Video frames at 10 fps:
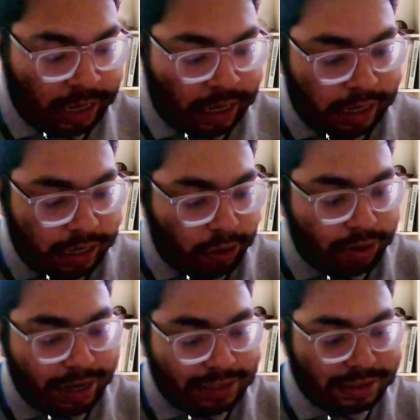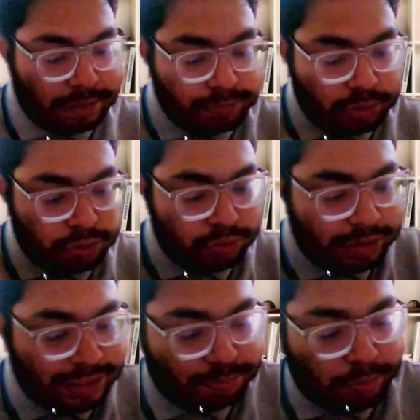Now let's come to this
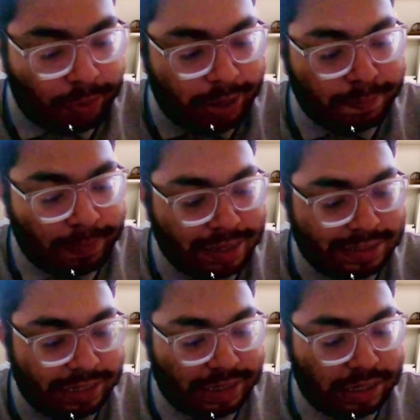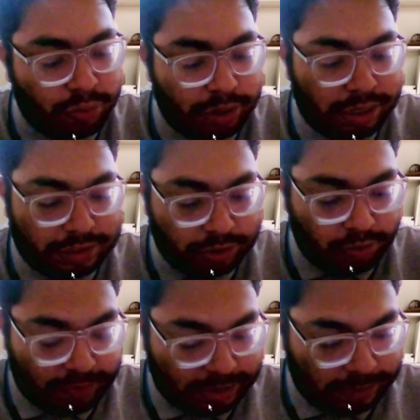point biserial correlation
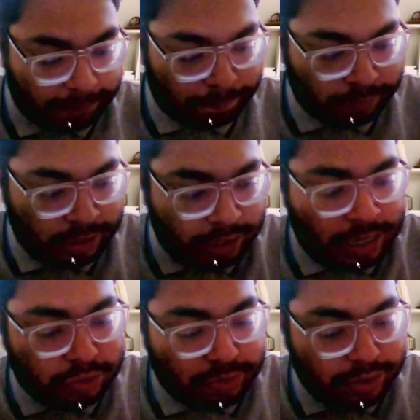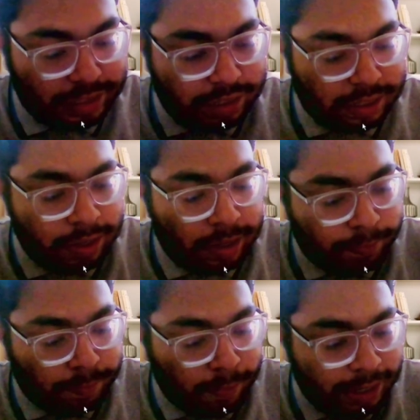coefficient. So here,
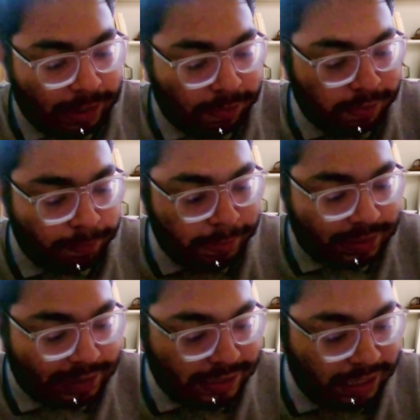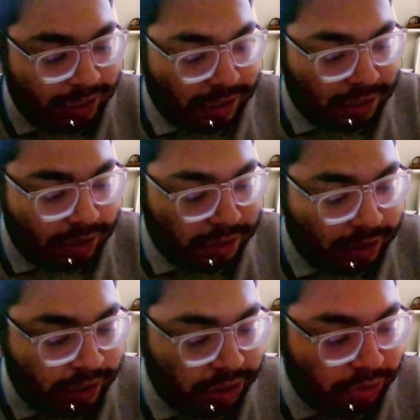point means single
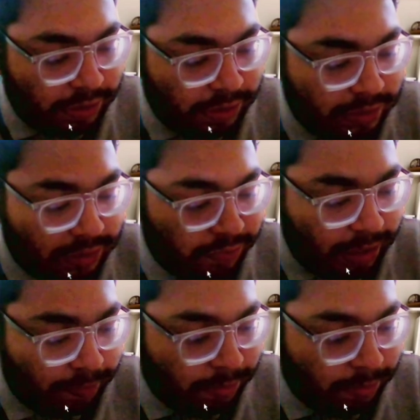continuous variable.